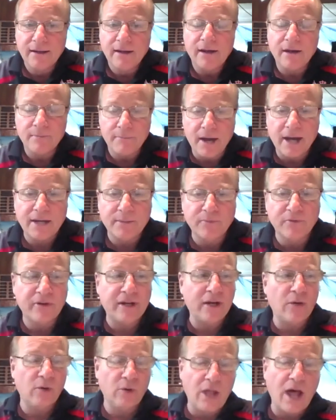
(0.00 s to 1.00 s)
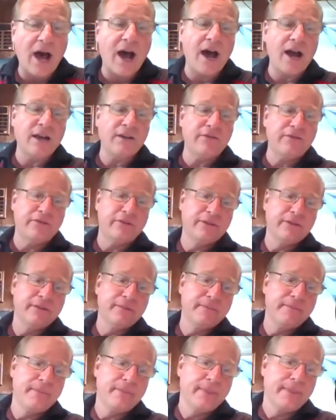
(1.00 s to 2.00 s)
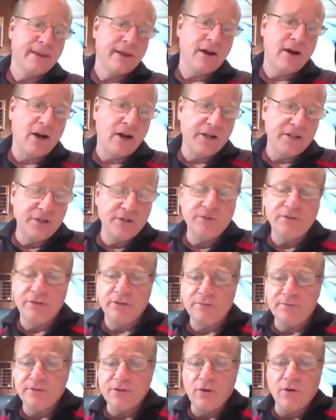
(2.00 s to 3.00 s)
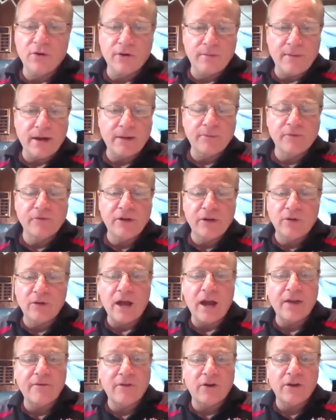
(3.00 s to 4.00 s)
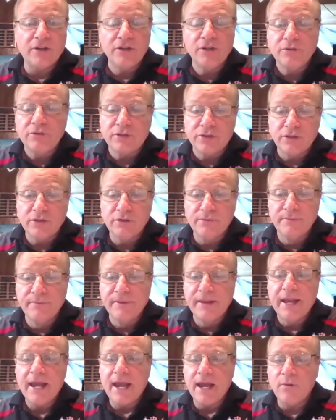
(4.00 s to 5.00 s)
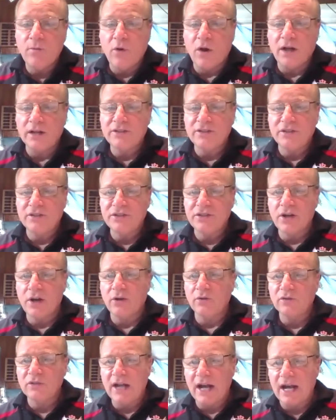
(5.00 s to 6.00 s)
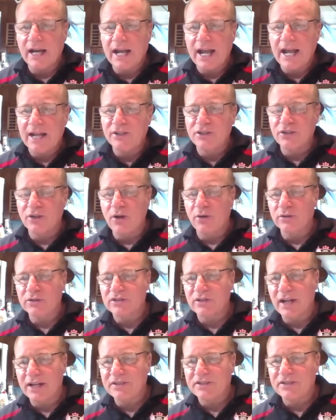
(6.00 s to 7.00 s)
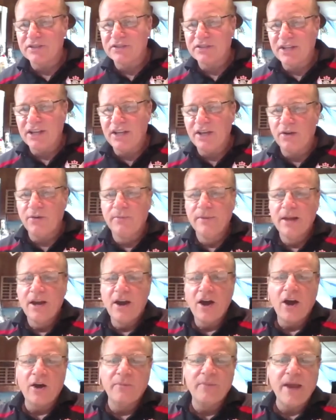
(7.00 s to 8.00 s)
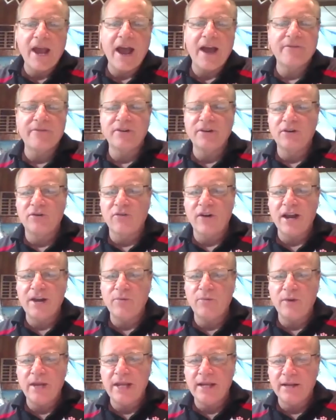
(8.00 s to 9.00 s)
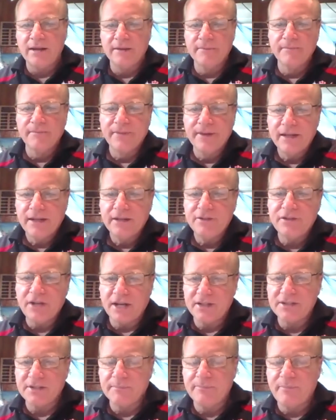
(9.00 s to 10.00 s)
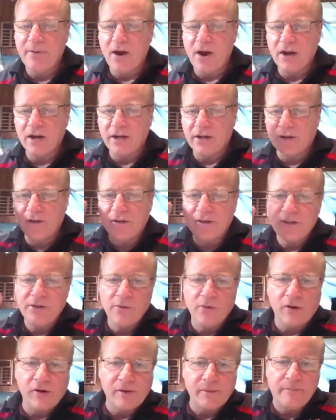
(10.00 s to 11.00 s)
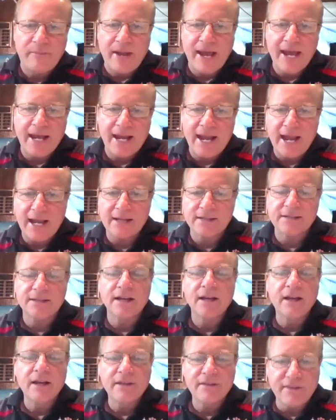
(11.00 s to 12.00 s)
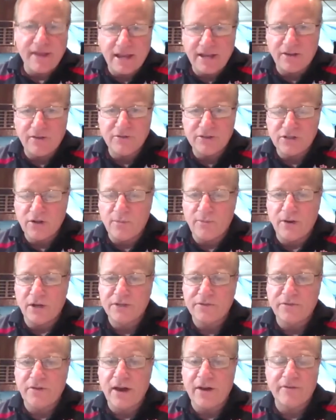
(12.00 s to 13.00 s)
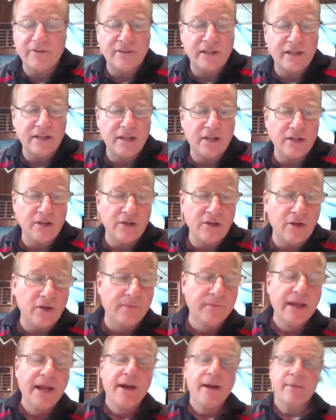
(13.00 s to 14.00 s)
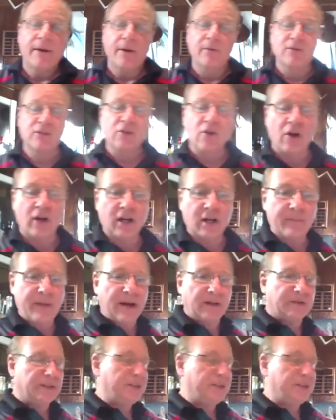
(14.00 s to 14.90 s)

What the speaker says: on Mike Marino Live on YouTube. So go to Mike Marino Live on YouTube and watch the show. Todd Angelo, it's nice to see you. Hope you're having a great week. Jason Parker, you are a badass. Thank you so much for everything that you do. But I was talking about